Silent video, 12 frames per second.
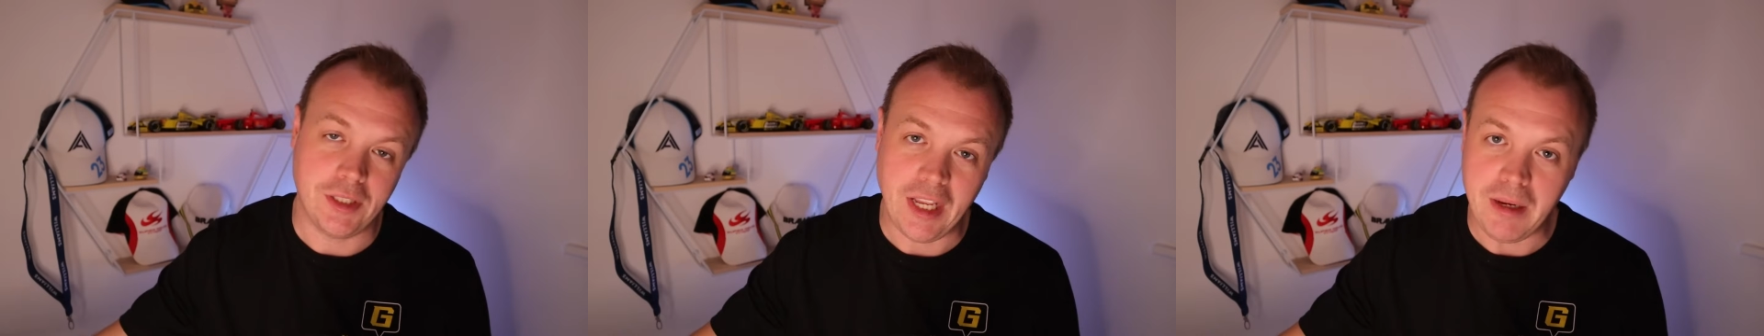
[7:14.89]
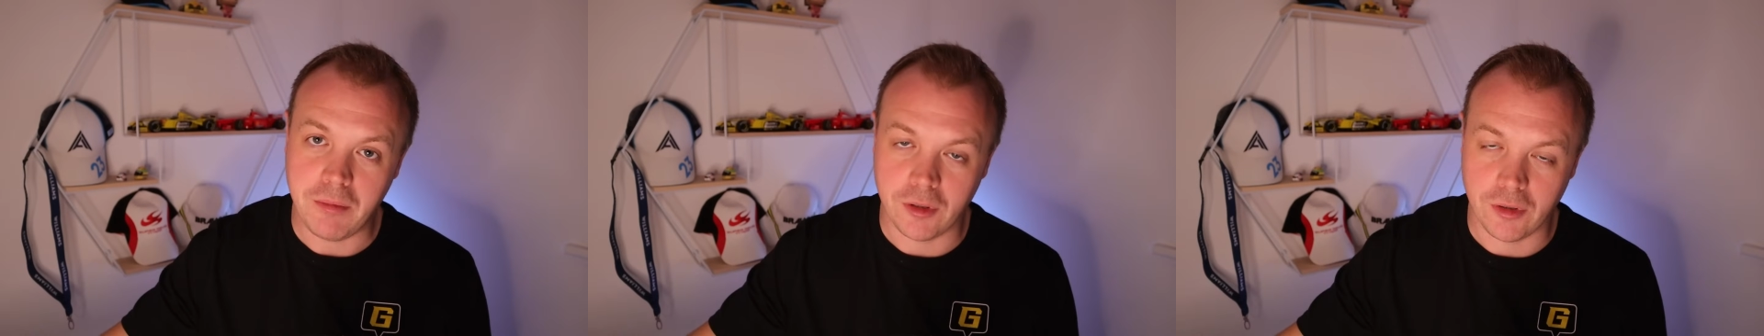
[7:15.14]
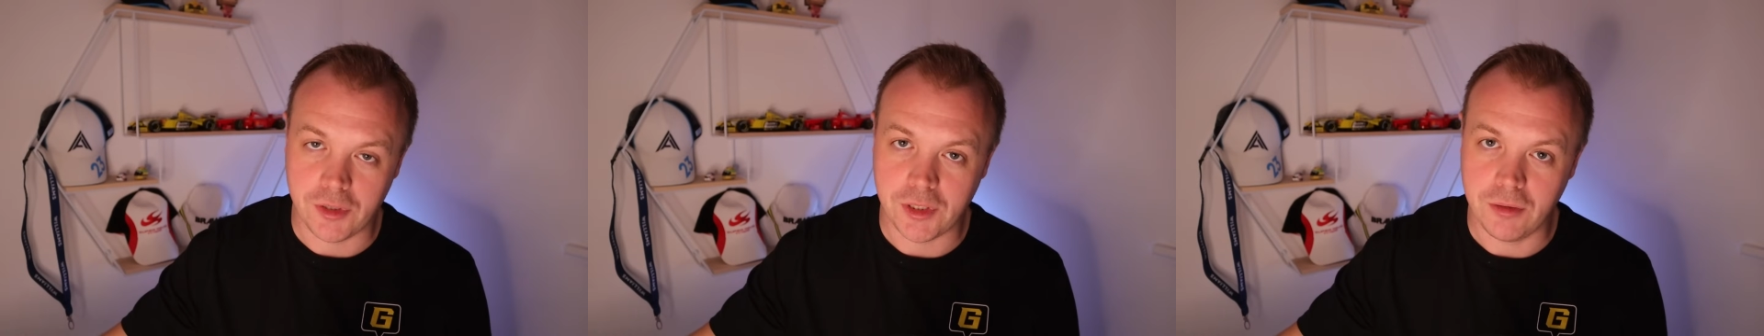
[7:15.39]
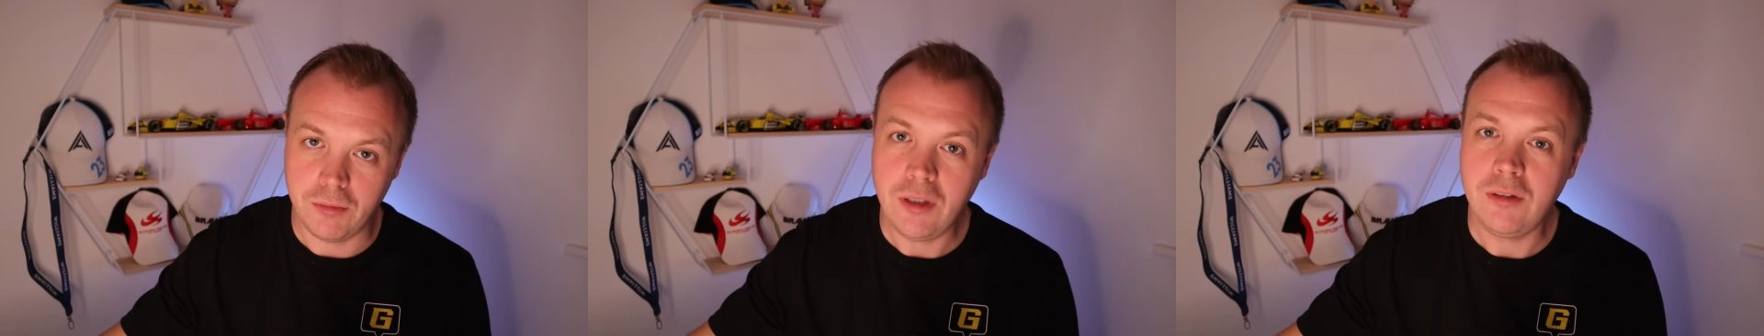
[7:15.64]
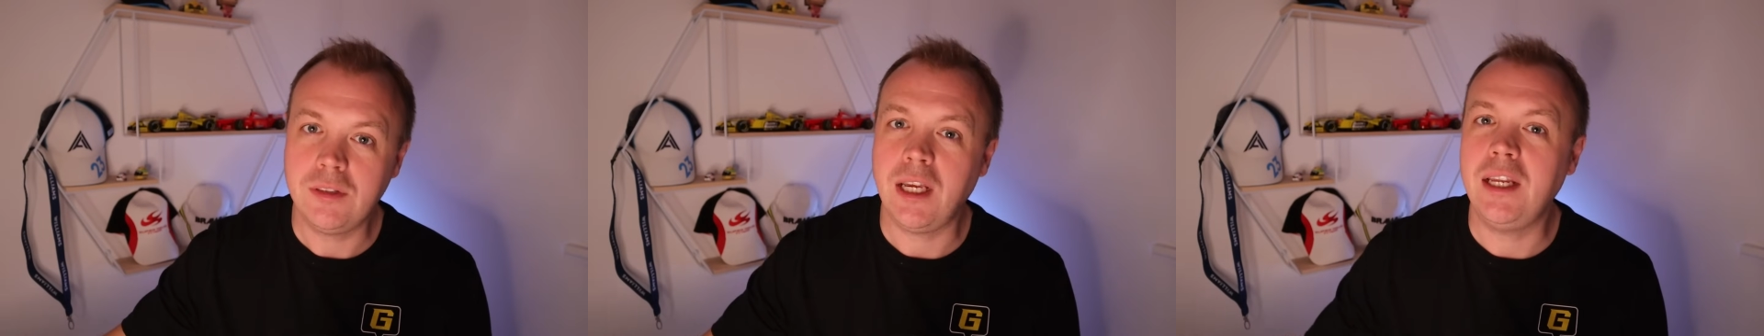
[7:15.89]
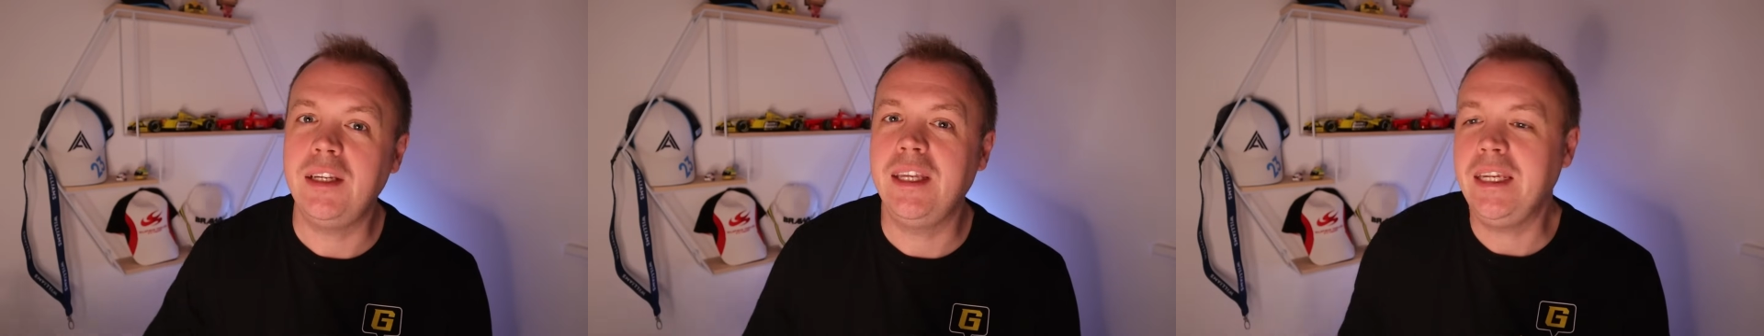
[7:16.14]
name across the world,
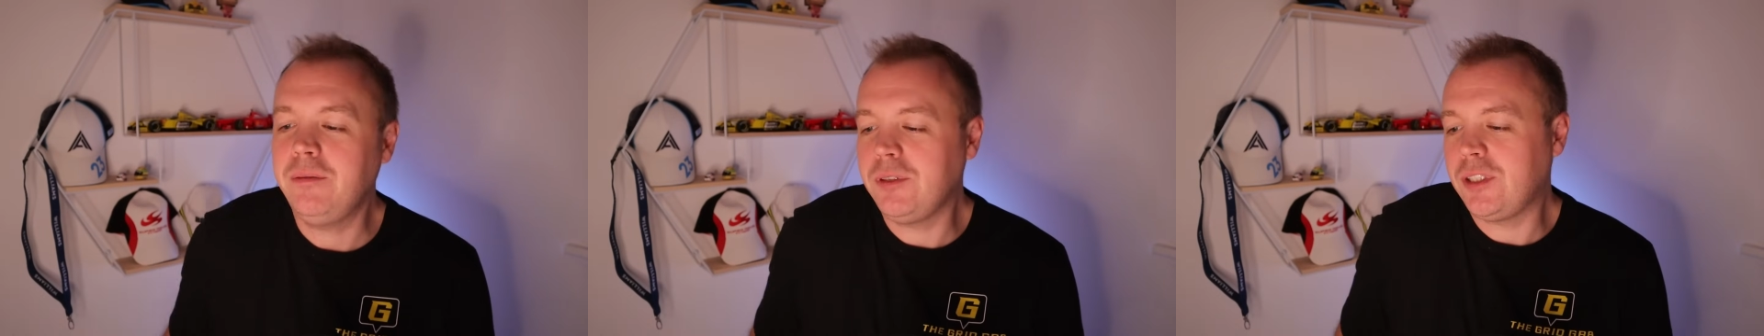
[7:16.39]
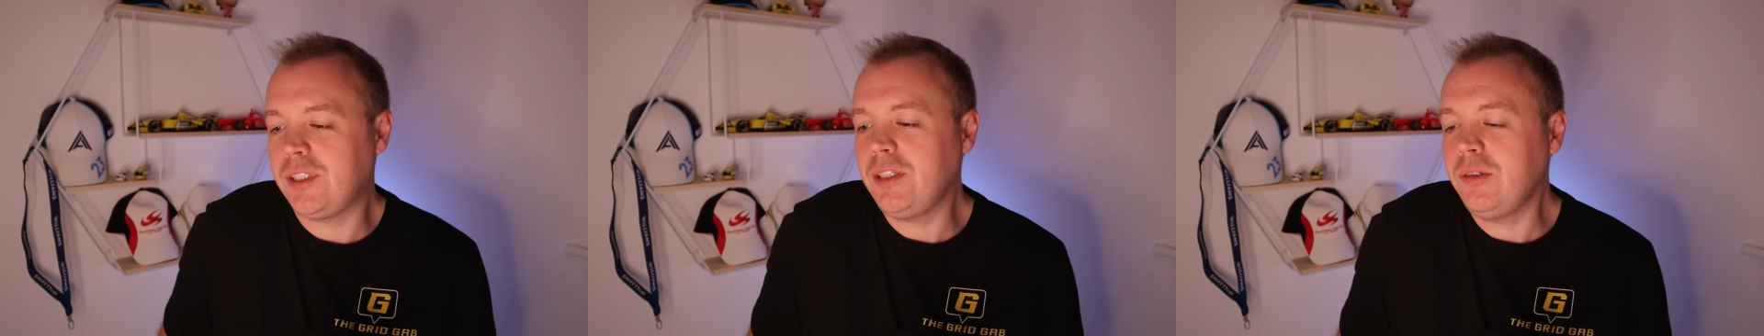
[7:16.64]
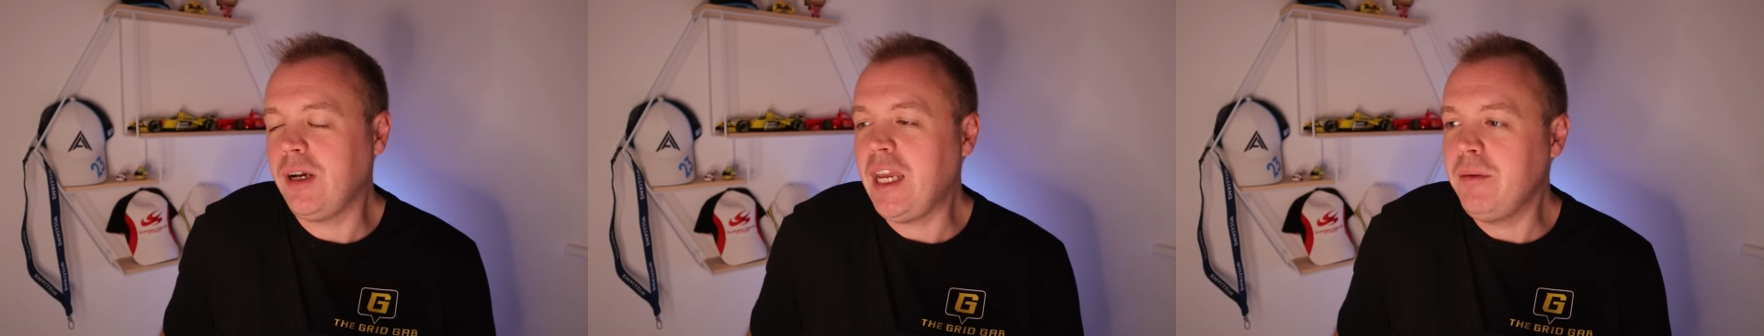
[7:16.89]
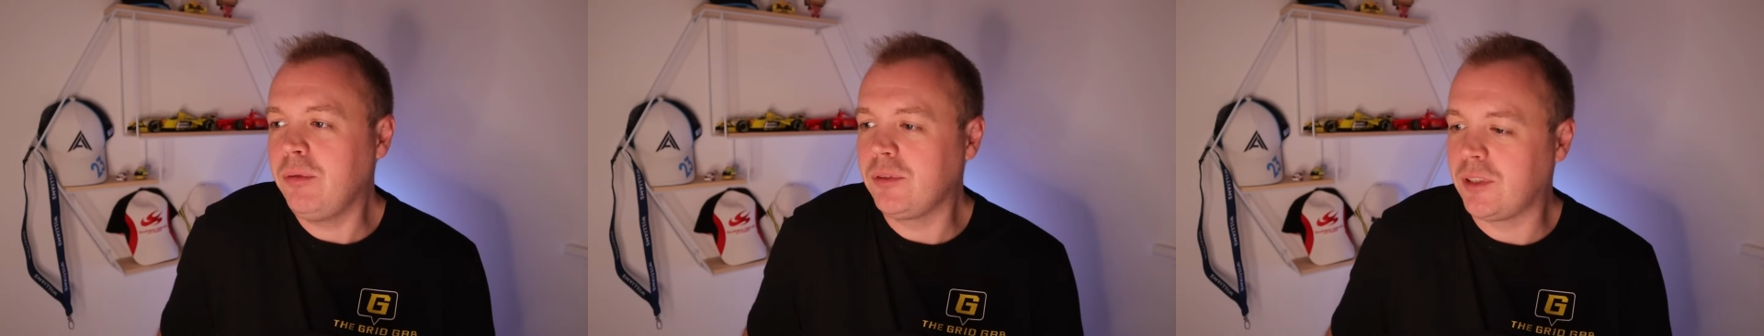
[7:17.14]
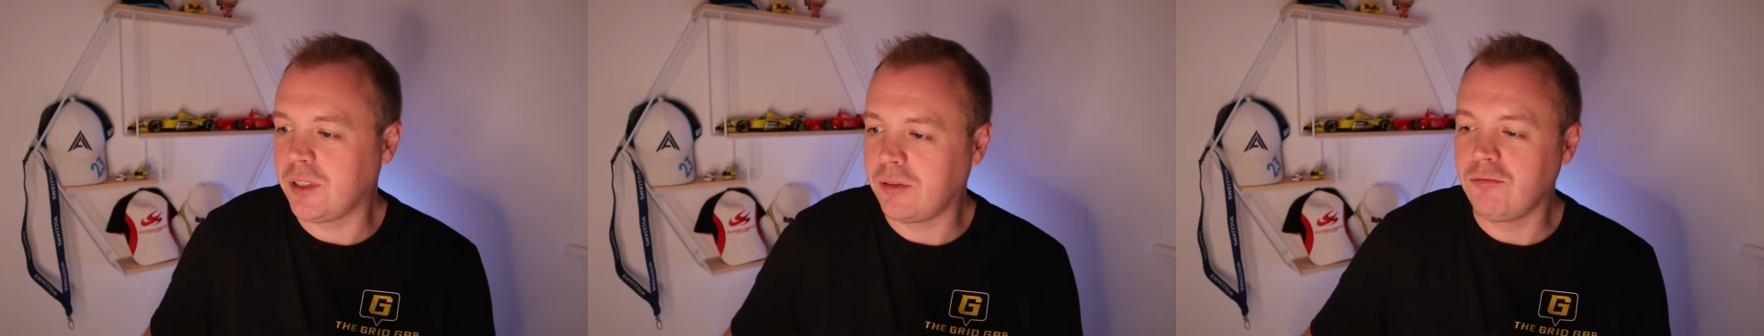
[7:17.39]
and he was still able to